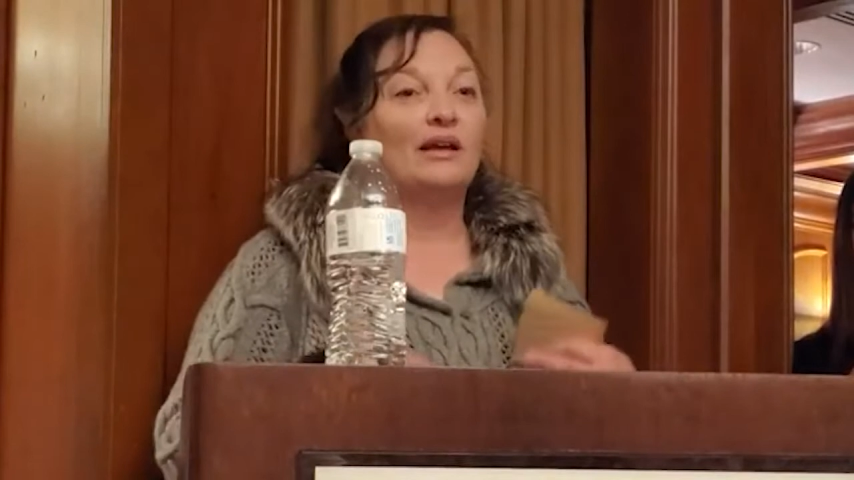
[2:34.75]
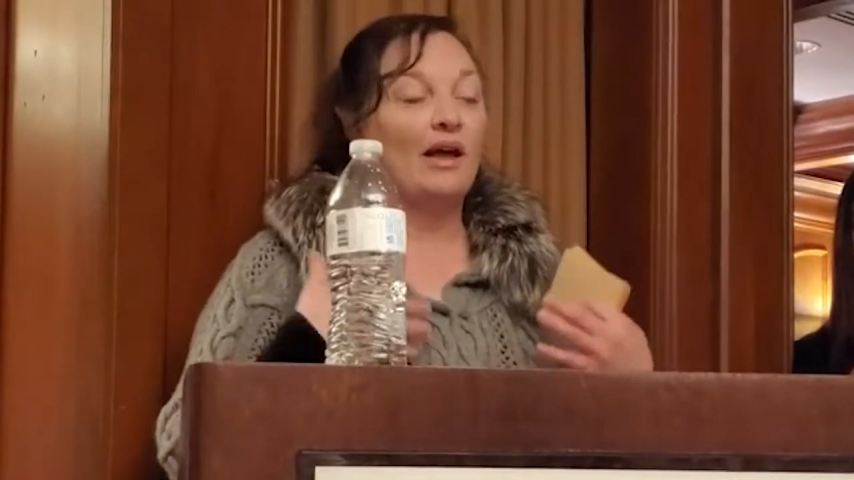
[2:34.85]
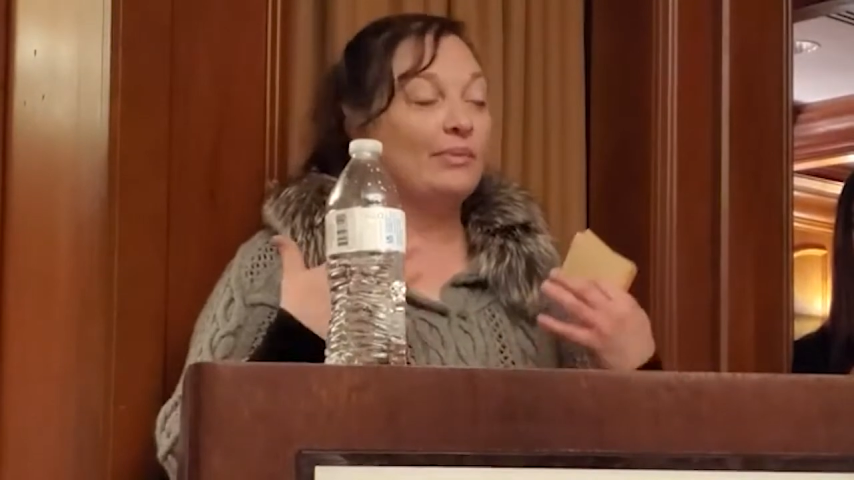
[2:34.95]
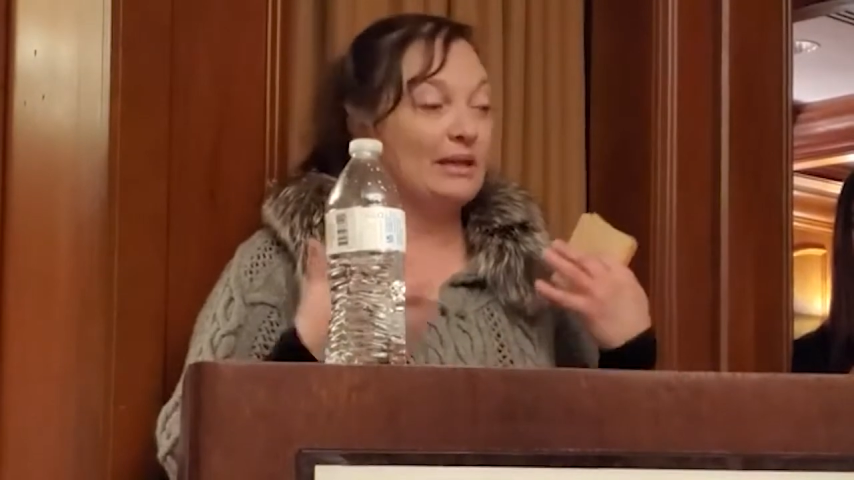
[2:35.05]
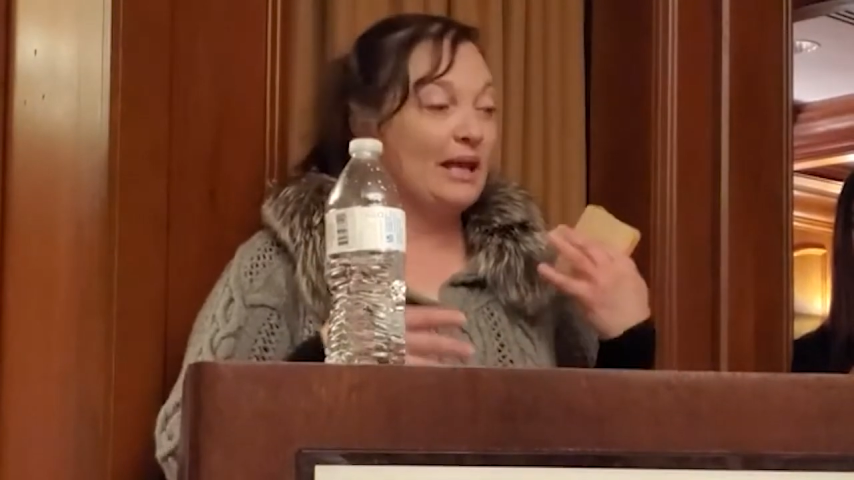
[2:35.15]

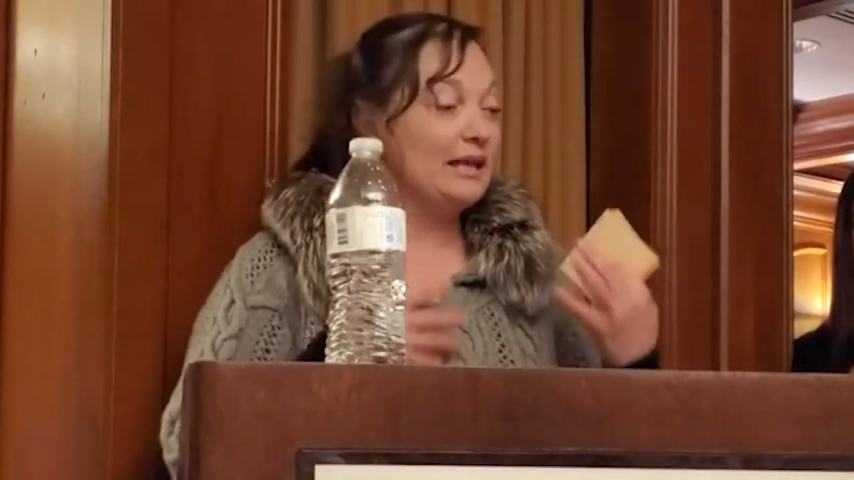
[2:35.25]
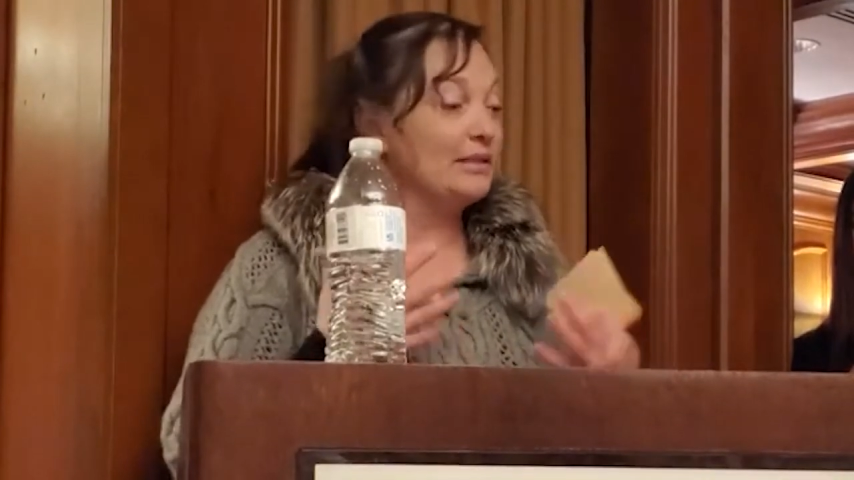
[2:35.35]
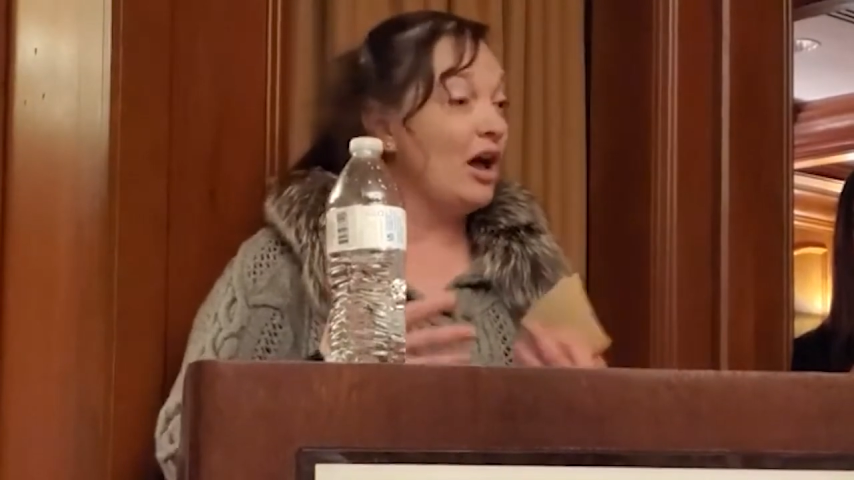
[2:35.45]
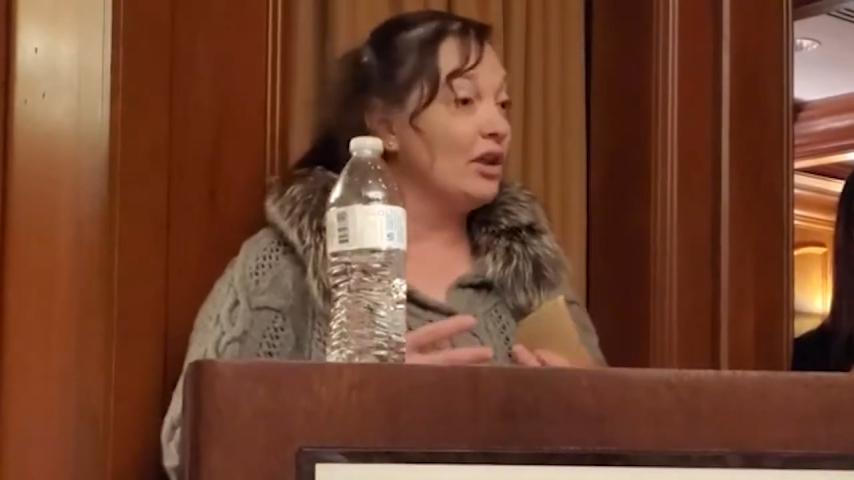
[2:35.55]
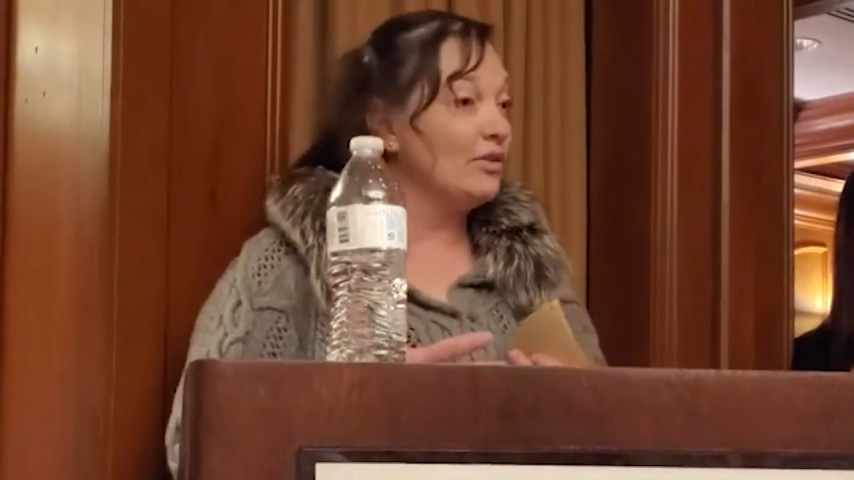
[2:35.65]
as
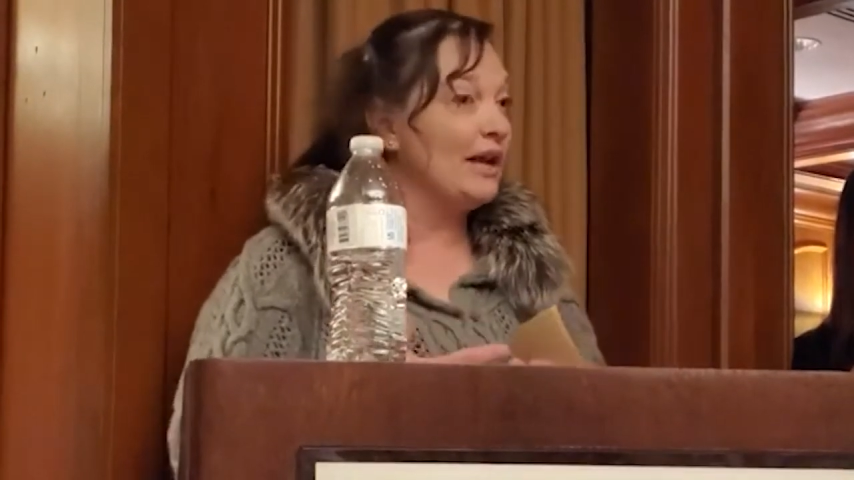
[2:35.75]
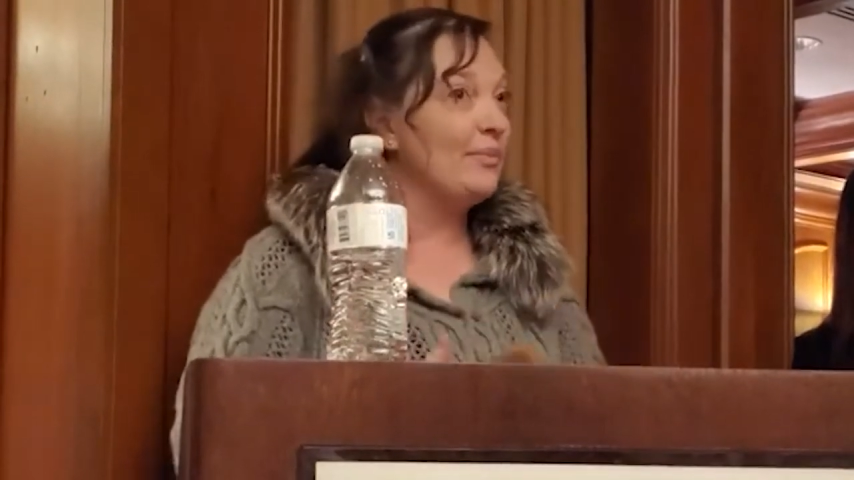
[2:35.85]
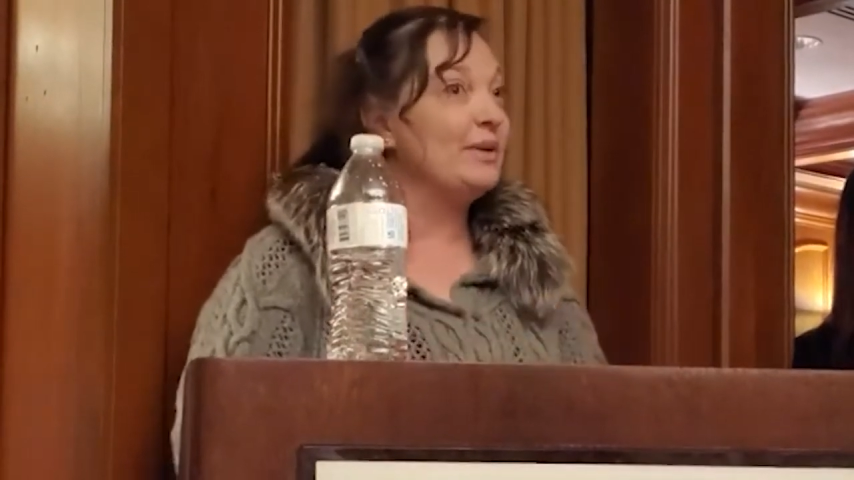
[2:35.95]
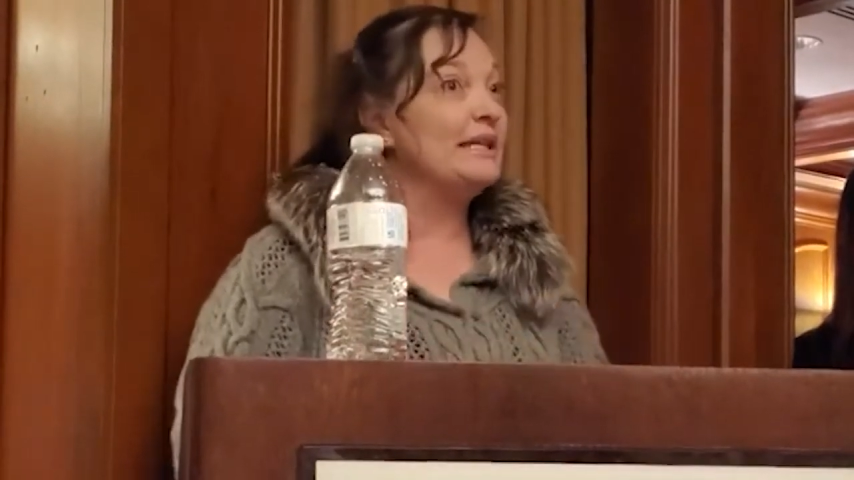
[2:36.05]
an auto rep,